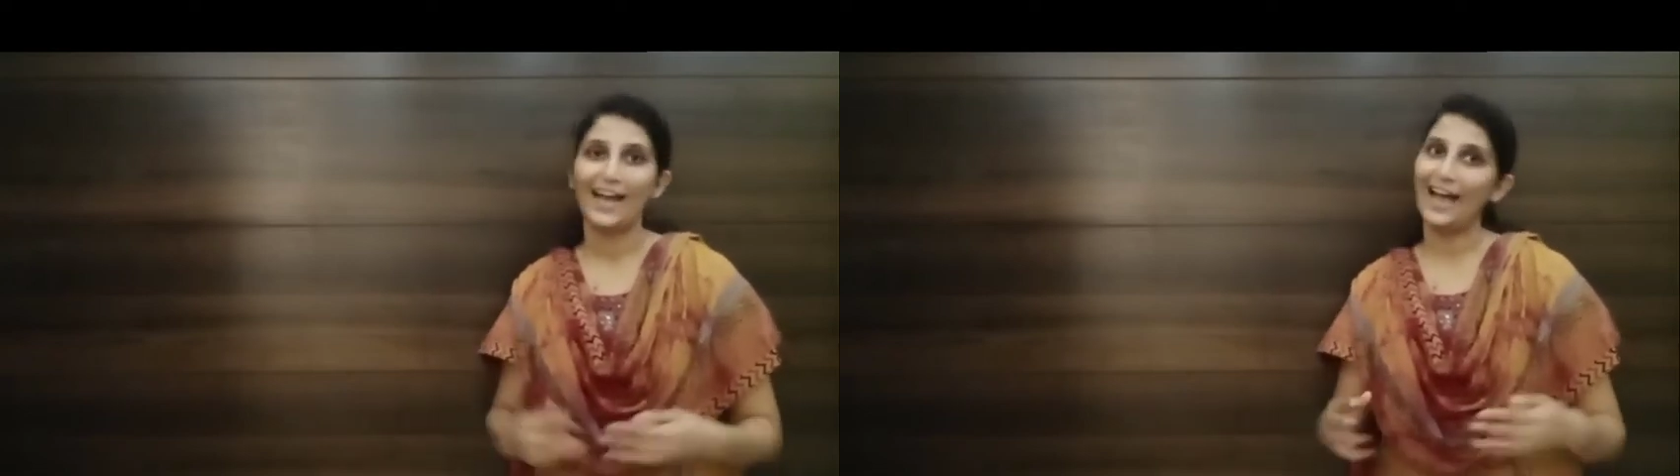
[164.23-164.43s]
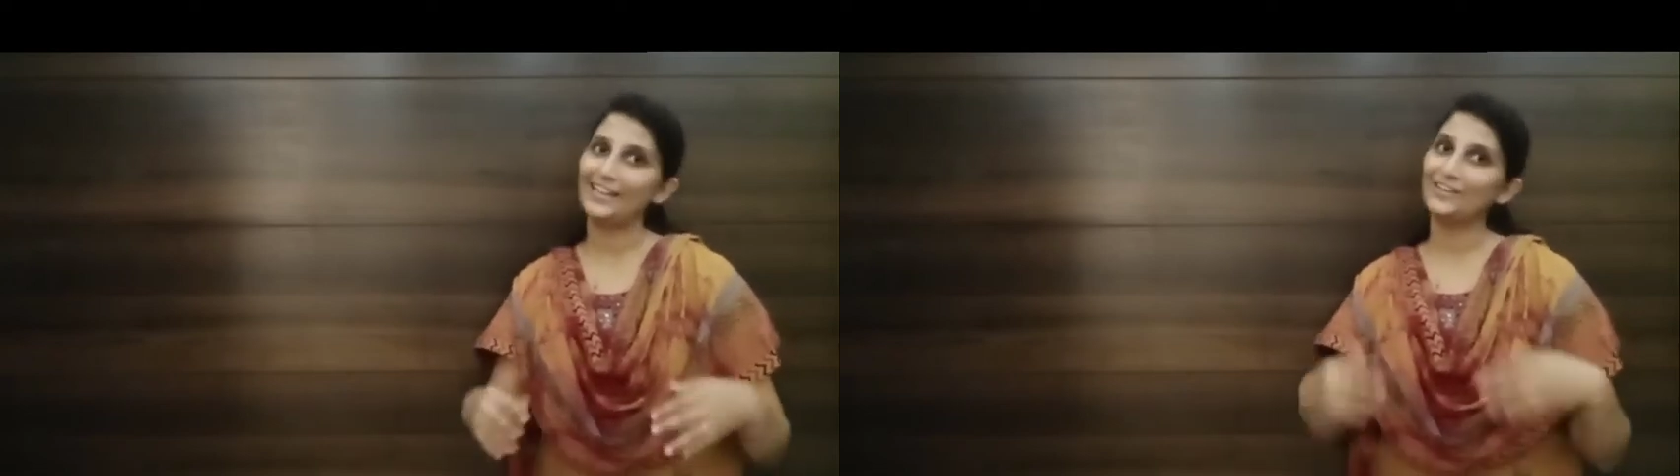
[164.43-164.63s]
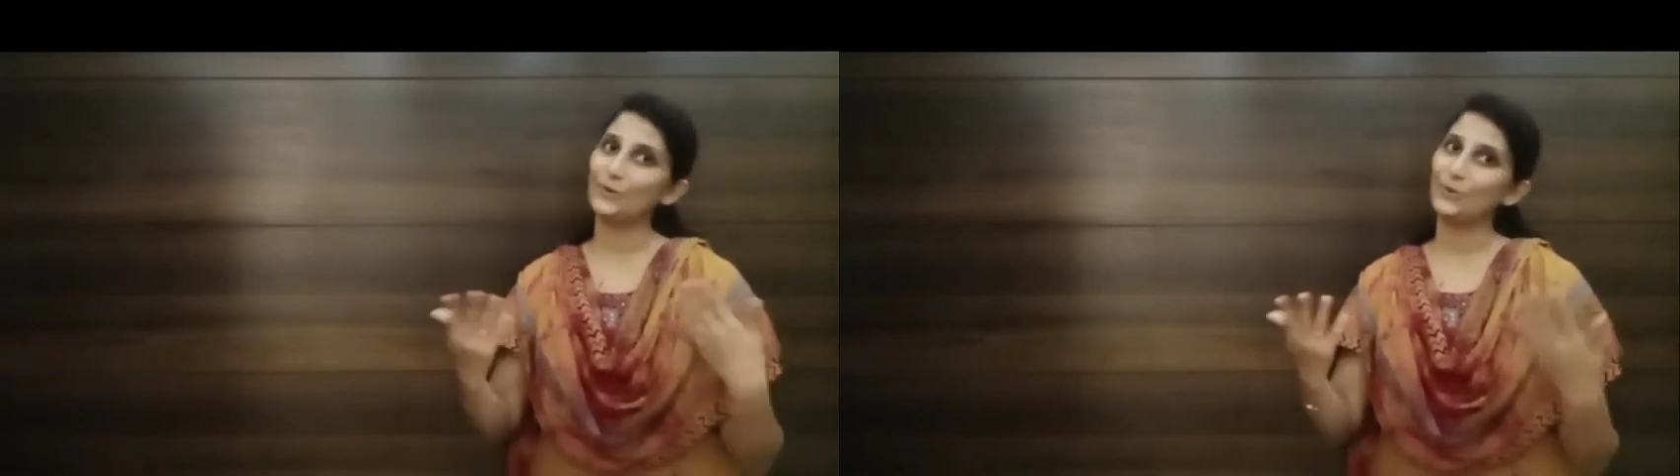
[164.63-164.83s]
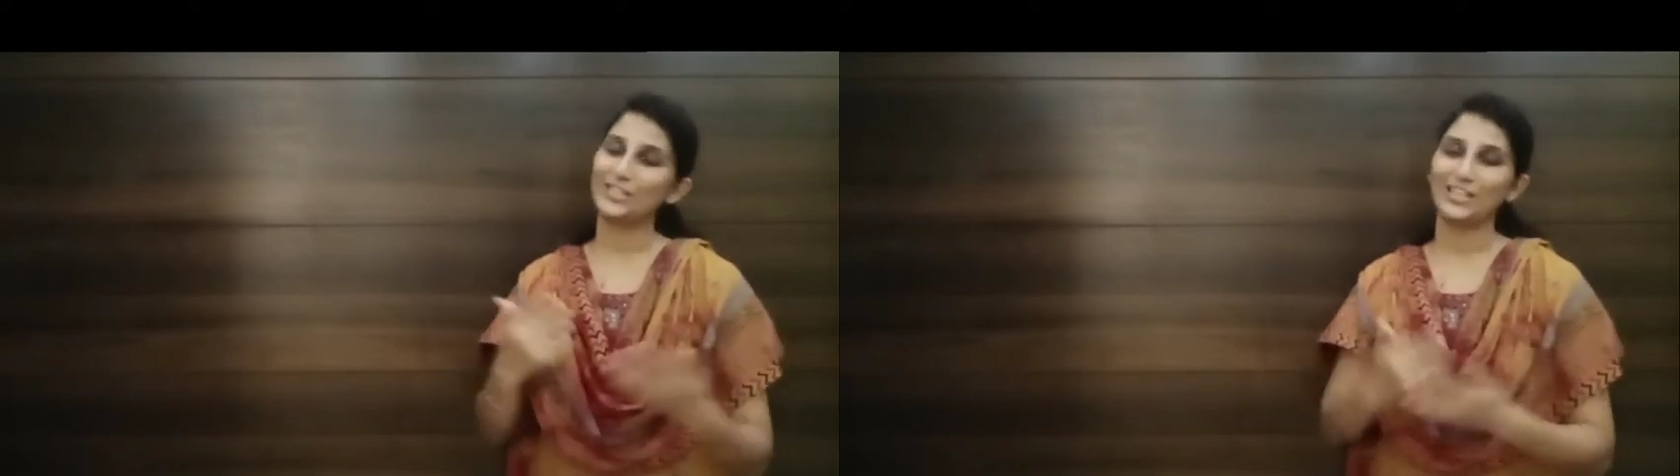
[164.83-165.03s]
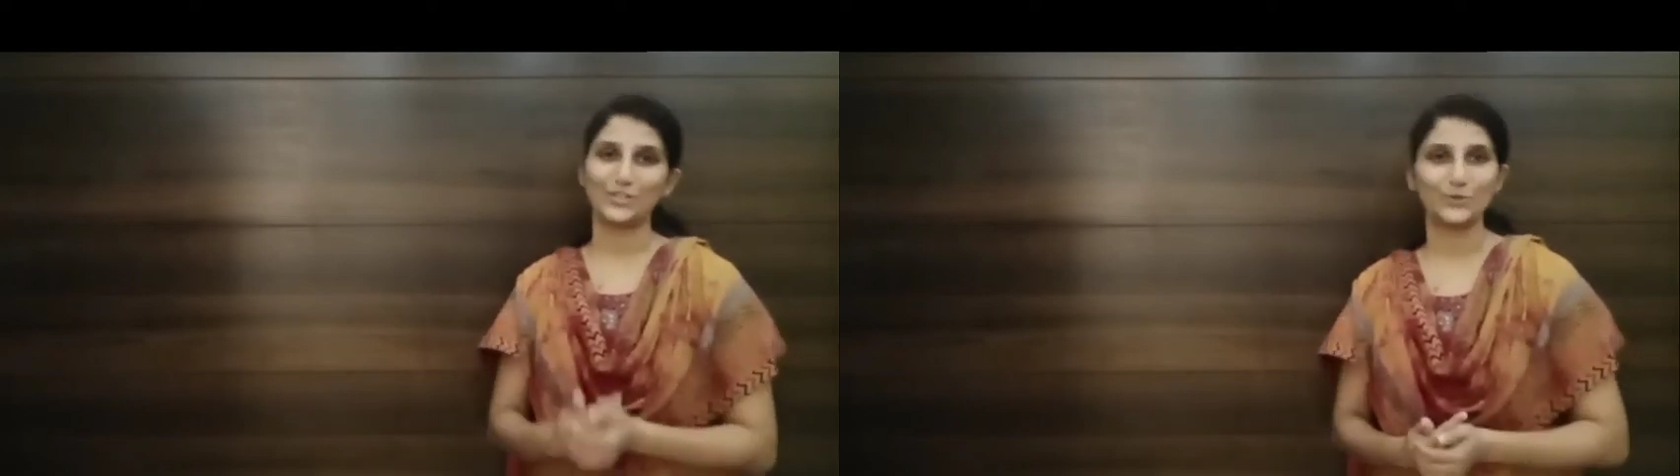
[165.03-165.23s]
and it grows
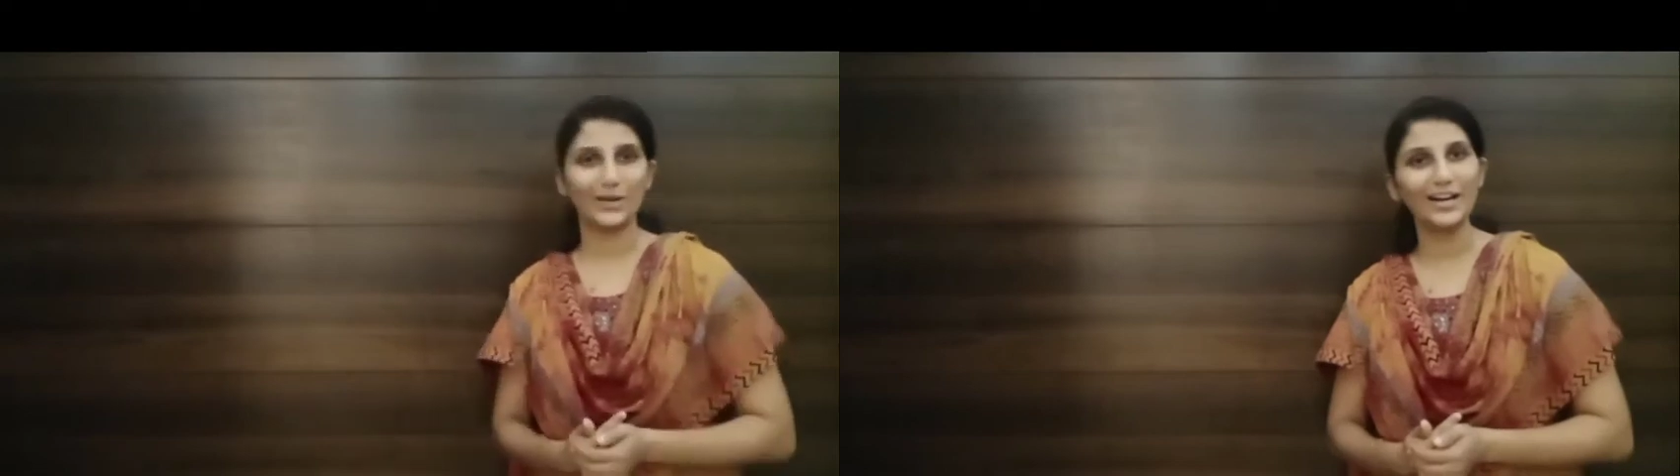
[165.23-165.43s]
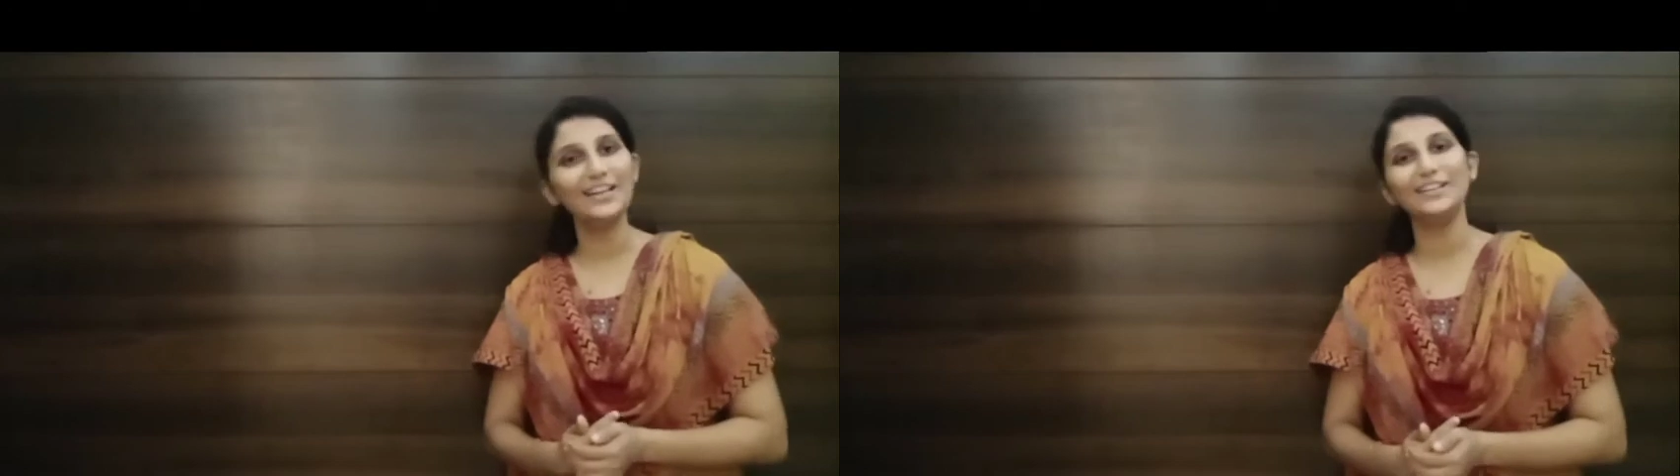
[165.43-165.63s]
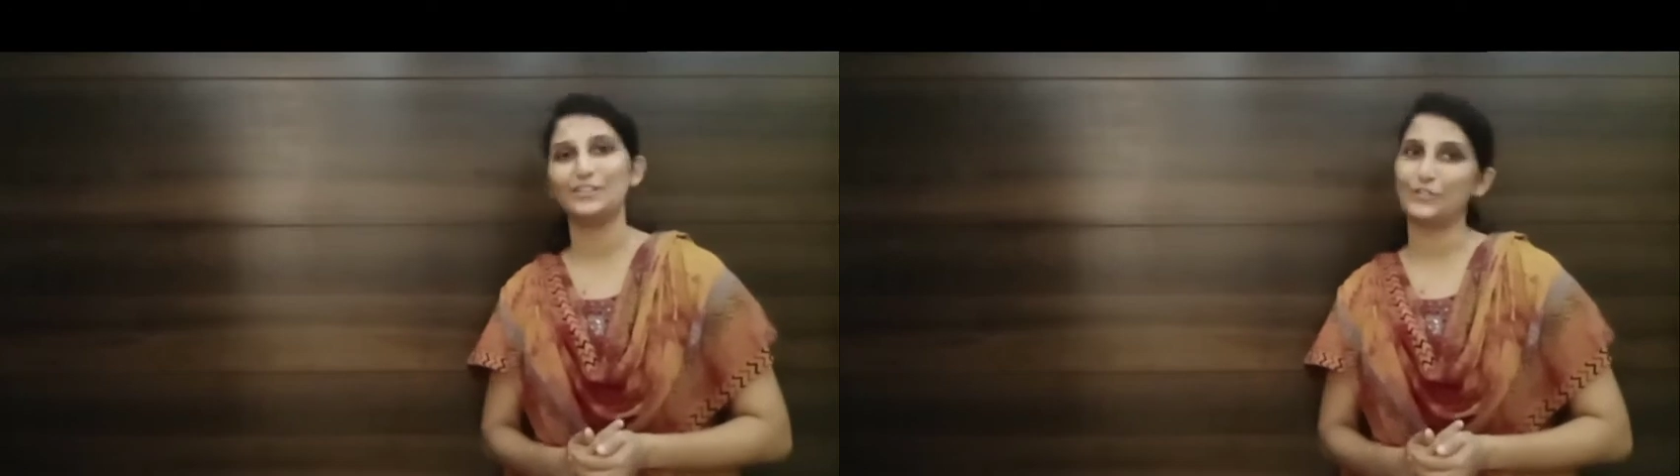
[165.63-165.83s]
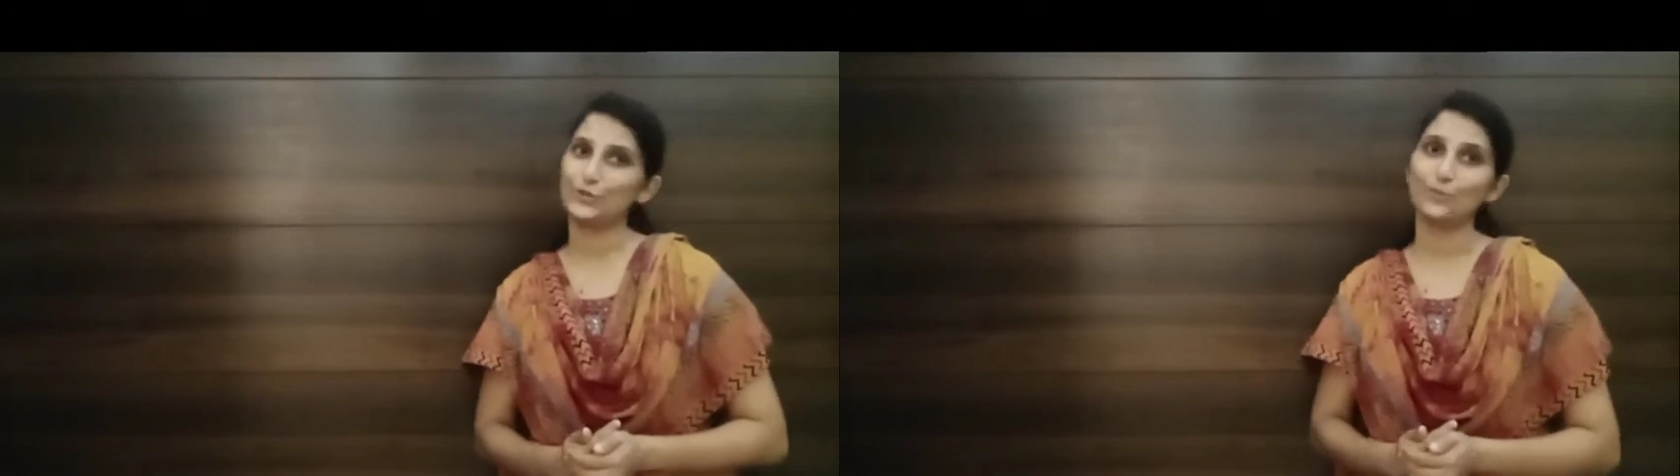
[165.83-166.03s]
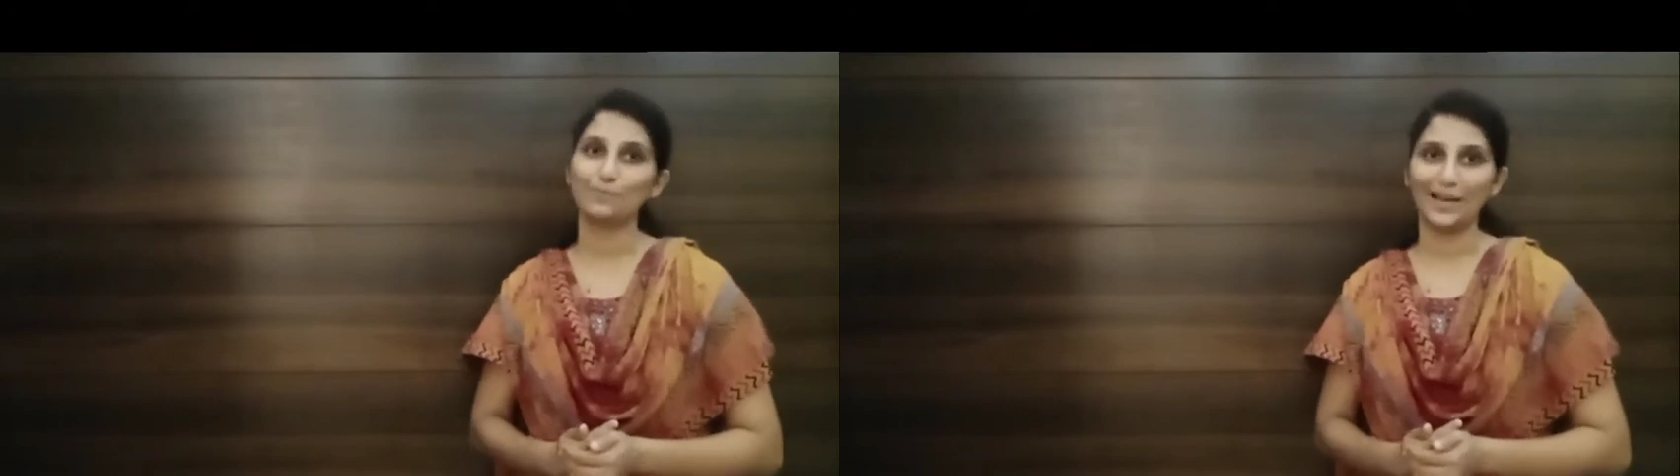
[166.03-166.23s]
into a
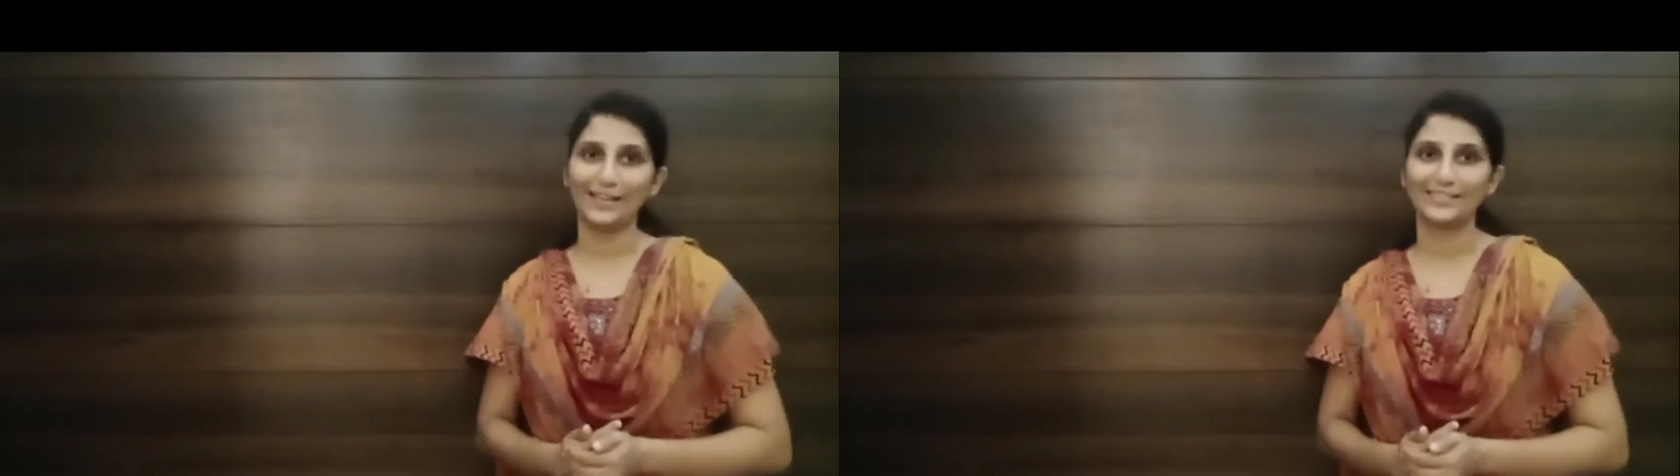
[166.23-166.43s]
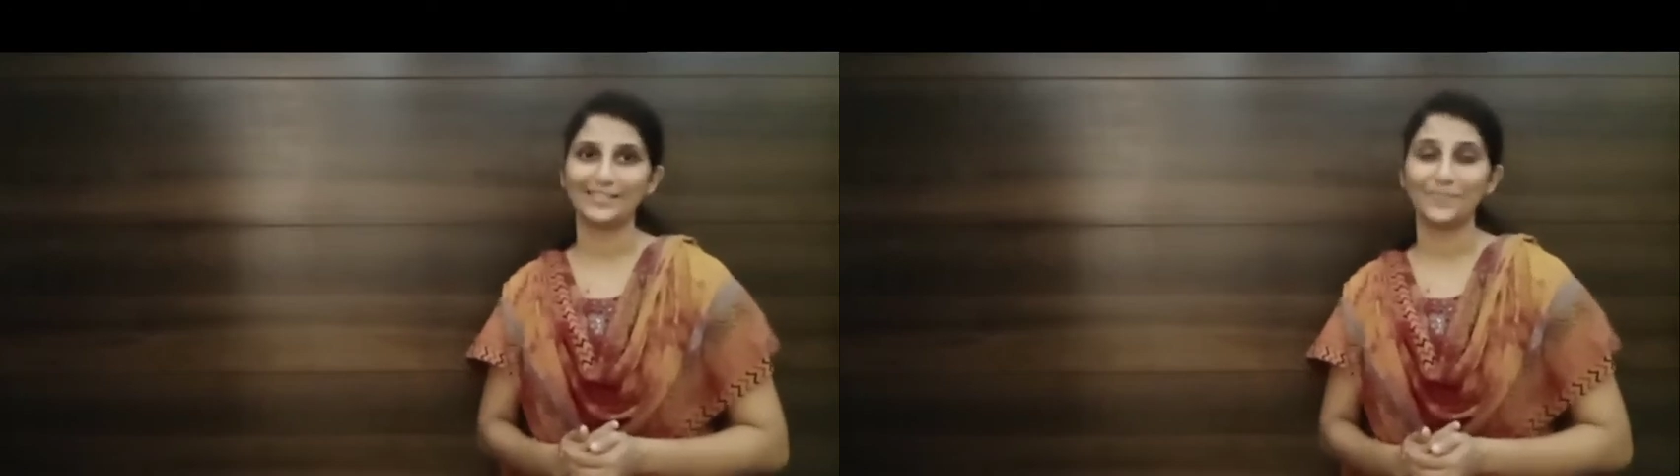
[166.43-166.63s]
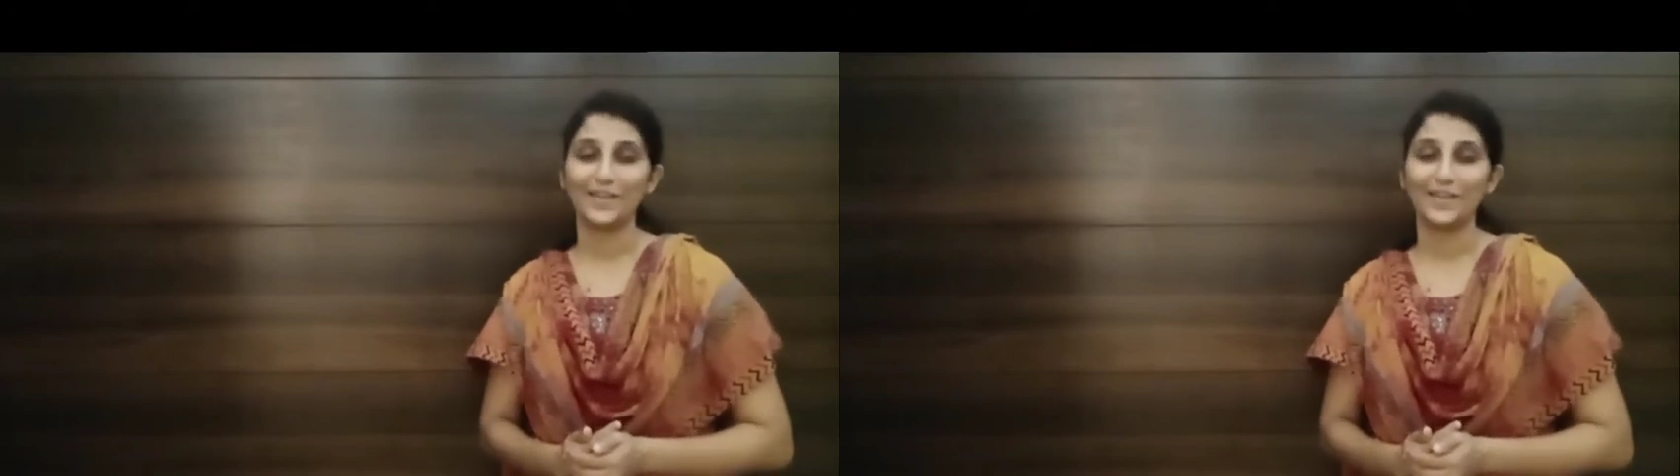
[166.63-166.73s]
new plant.